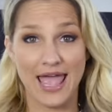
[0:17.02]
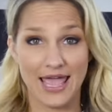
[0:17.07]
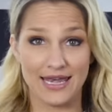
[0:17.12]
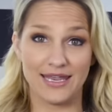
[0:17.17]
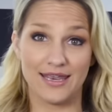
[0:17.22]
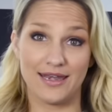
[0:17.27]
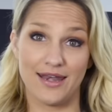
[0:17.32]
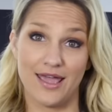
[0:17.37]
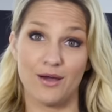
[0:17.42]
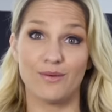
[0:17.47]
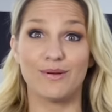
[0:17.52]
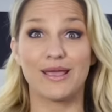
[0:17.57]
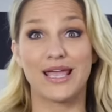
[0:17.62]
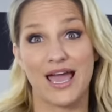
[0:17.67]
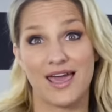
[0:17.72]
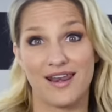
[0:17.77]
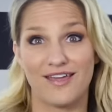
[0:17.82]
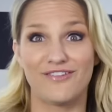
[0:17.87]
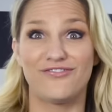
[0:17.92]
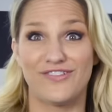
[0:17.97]
and you know we
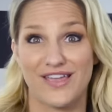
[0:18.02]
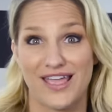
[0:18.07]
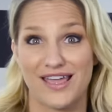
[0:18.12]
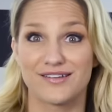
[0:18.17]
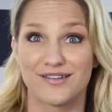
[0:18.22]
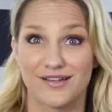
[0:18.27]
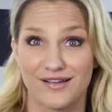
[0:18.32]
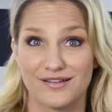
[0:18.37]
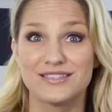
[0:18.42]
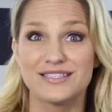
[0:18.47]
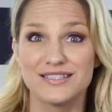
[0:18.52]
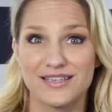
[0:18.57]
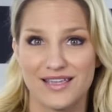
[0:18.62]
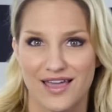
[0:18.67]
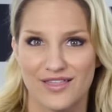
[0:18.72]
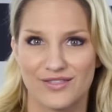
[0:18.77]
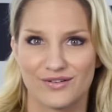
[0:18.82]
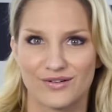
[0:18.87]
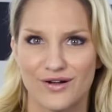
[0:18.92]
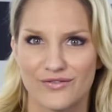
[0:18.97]
got a fangirl
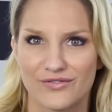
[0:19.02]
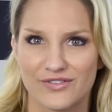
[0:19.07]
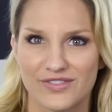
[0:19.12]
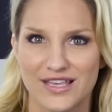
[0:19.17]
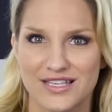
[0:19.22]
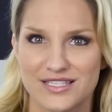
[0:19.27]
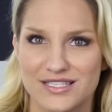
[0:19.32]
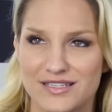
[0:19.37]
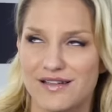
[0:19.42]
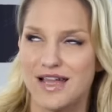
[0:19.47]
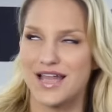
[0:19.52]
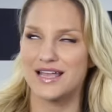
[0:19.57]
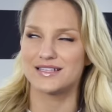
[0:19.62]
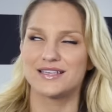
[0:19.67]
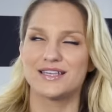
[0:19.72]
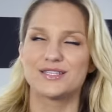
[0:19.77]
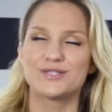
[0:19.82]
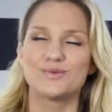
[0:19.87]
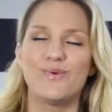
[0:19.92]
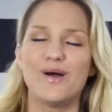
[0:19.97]
together over this. You
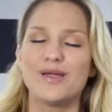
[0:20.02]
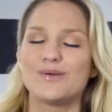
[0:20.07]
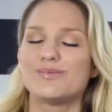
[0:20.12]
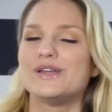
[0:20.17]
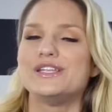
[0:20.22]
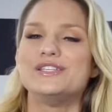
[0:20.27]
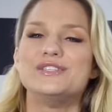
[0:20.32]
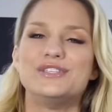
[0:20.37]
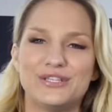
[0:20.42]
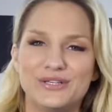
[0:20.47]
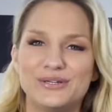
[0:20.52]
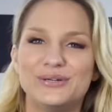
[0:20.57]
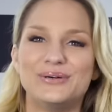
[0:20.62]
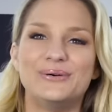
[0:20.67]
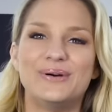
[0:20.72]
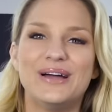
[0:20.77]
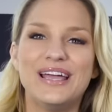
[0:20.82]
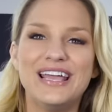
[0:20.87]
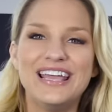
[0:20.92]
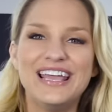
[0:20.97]
guys, it's what we
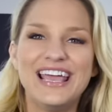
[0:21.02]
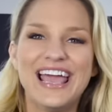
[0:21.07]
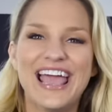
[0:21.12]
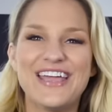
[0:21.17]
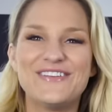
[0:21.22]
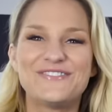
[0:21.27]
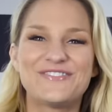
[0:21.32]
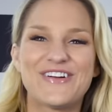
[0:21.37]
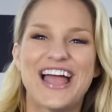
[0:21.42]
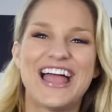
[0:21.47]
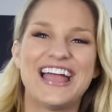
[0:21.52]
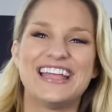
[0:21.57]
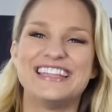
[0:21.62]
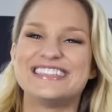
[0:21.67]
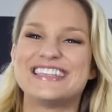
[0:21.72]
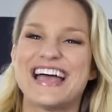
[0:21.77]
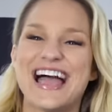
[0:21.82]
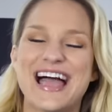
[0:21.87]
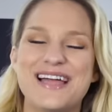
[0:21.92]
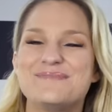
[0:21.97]
do. Hey
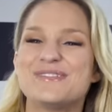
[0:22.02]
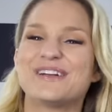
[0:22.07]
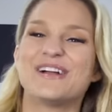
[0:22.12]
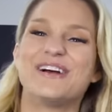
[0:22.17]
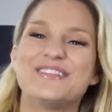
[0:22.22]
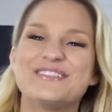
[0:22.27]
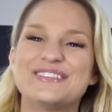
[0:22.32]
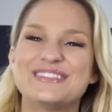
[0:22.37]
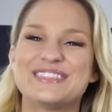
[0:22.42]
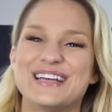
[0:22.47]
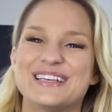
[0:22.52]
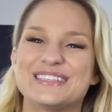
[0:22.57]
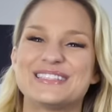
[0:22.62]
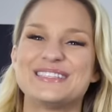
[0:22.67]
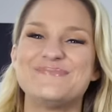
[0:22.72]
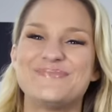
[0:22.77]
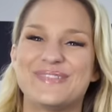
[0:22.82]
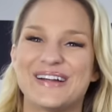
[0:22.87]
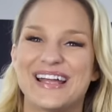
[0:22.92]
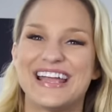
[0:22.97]
friends, I'm your host
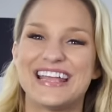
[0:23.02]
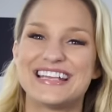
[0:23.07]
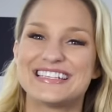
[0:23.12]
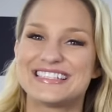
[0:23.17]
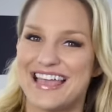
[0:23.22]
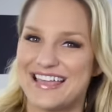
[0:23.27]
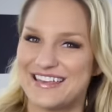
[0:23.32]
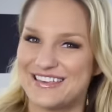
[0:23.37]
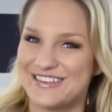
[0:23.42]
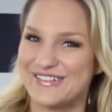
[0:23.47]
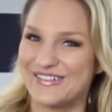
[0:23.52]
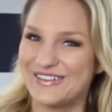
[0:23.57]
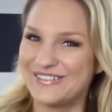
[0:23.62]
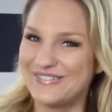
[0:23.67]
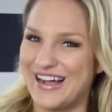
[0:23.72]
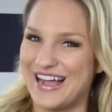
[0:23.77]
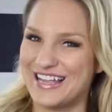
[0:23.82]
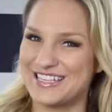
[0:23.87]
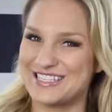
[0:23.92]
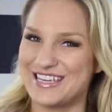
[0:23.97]
Chelsea Briggs, and you're
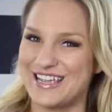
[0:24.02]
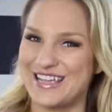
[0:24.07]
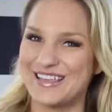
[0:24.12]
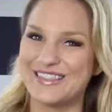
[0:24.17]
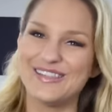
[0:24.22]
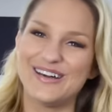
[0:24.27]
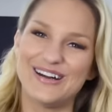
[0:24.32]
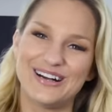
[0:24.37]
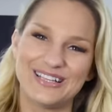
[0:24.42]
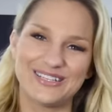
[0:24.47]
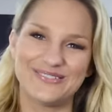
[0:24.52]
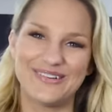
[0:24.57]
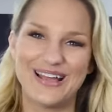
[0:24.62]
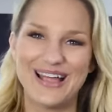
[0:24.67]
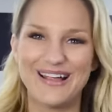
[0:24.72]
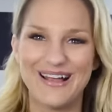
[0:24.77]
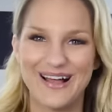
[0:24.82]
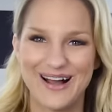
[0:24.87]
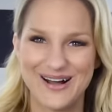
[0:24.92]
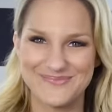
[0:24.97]
watching the
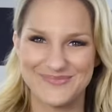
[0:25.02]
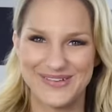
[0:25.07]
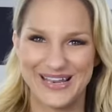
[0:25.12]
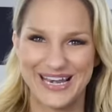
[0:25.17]
Hollywire Hot